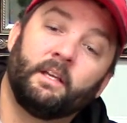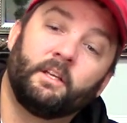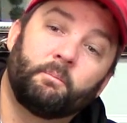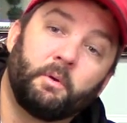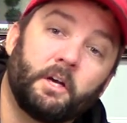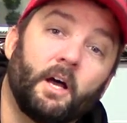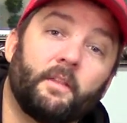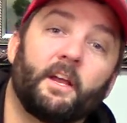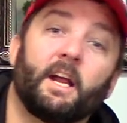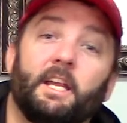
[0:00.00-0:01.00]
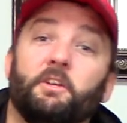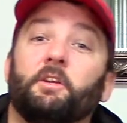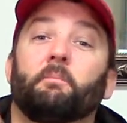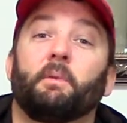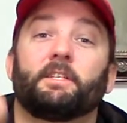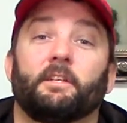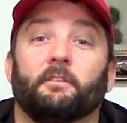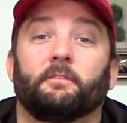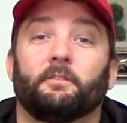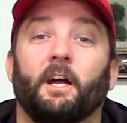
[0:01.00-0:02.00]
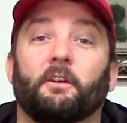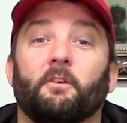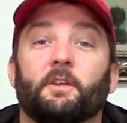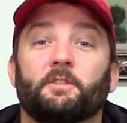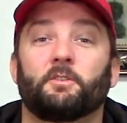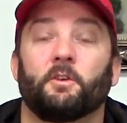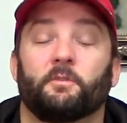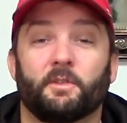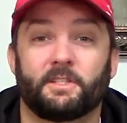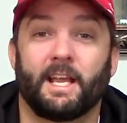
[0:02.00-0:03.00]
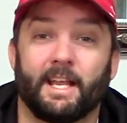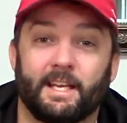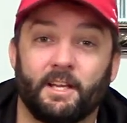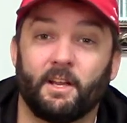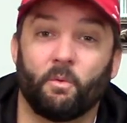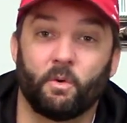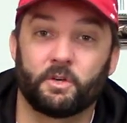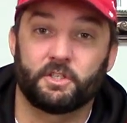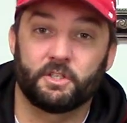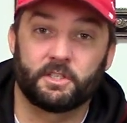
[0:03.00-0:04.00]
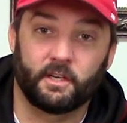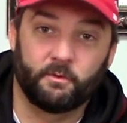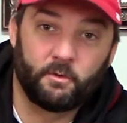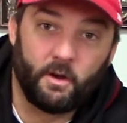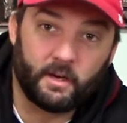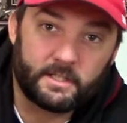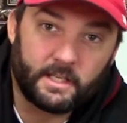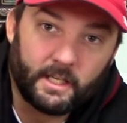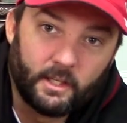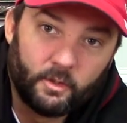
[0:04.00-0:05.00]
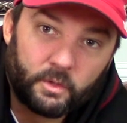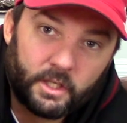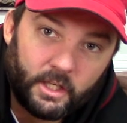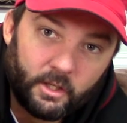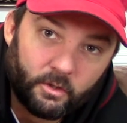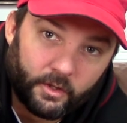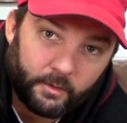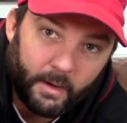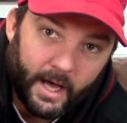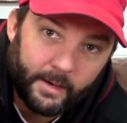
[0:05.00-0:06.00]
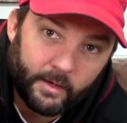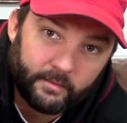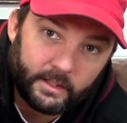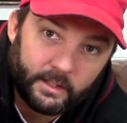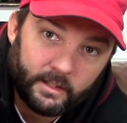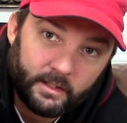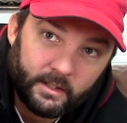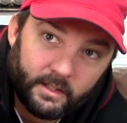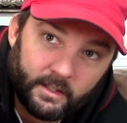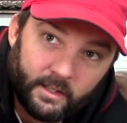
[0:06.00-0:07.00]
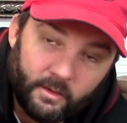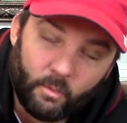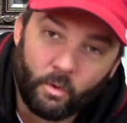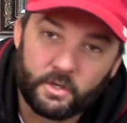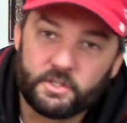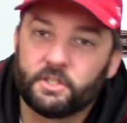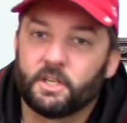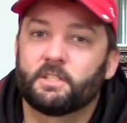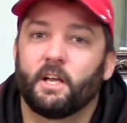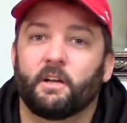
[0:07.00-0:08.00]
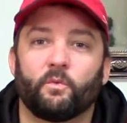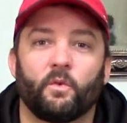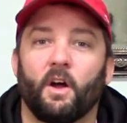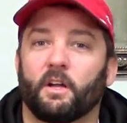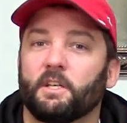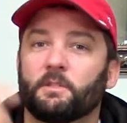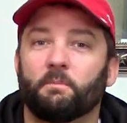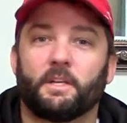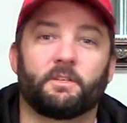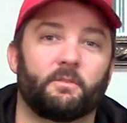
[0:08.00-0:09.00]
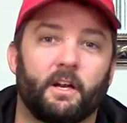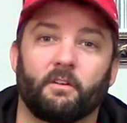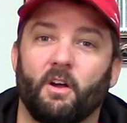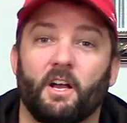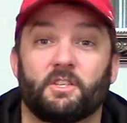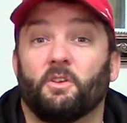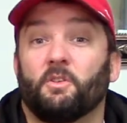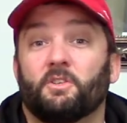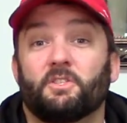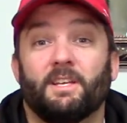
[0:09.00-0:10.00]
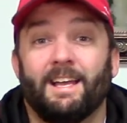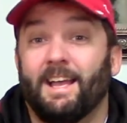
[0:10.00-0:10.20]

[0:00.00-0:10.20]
You put it on there and you can buzz it right across the surface and it, it works just like a frog. It's got a little keel on the bottom of it. Works just like a frog. You just buzz it right across. So there's,